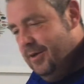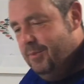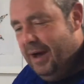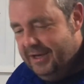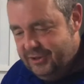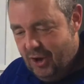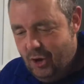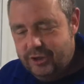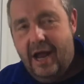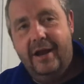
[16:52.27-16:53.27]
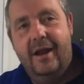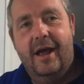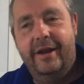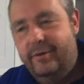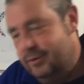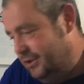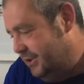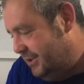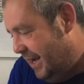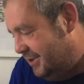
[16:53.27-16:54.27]
Pie's all done, and it
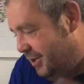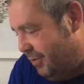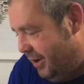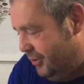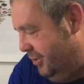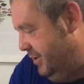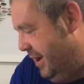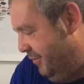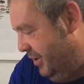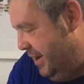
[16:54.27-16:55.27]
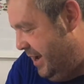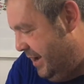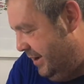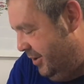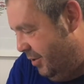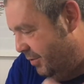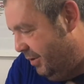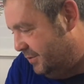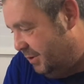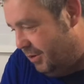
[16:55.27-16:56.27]
was actually quite good. I mean, you know,
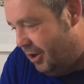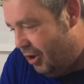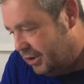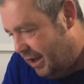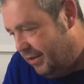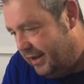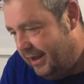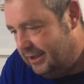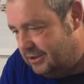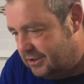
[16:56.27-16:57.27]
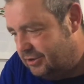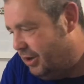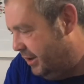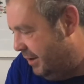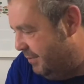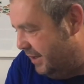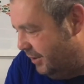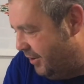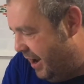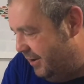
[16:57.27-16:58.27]
obviously with the lockdown, the kids trying to keep them
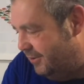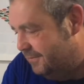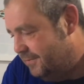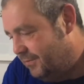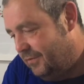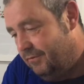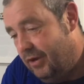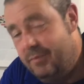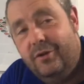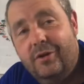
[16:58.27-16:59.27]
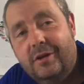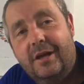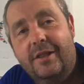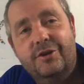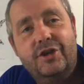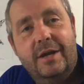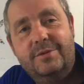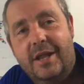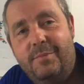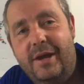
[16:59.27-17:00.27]
entertained. For him to cut the
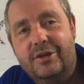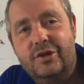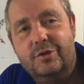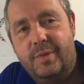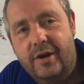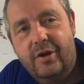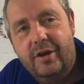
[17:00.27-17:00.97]
shapes of the pastry was pretty good.